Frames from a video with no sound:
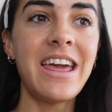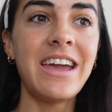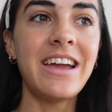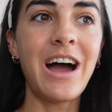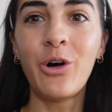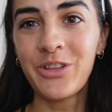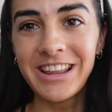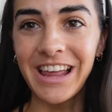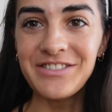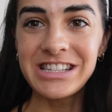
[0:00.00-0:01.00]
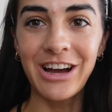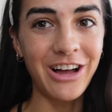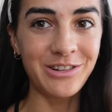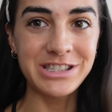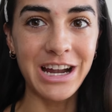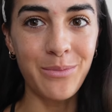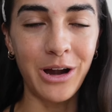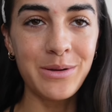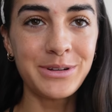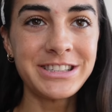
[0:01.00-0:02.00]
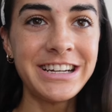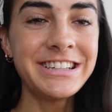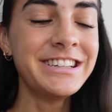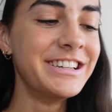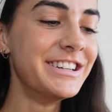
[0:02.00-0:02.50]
a healthy lifestyle outside of bodybuilding.